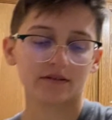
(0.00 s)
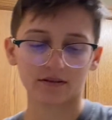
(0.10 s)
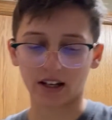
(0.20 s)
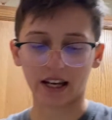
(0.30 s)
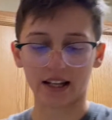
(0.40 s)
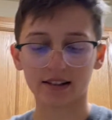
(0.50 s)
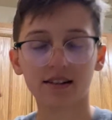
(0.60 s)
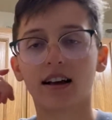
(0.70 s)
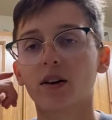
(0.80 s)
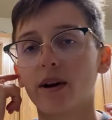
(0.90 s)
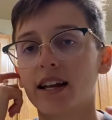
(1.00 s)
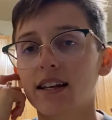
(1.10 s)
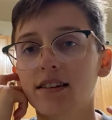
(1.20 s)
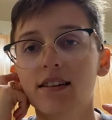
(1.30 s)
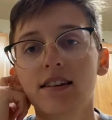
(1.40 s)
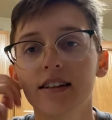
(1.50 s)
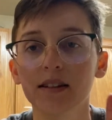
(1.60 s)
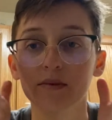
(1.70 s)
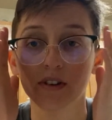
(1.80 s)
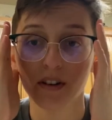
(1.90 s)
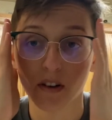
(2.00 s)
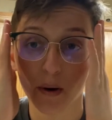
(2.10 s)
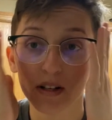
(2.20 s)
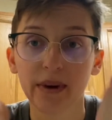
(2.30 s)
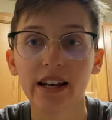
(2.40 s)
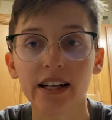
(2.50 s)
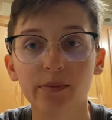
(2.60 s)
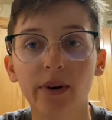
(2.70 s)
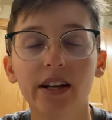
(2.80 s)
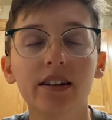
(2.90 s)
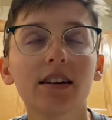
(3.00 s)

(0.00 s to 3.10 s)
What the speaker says: again, segueing into this, I'm just gonna go on to my next point.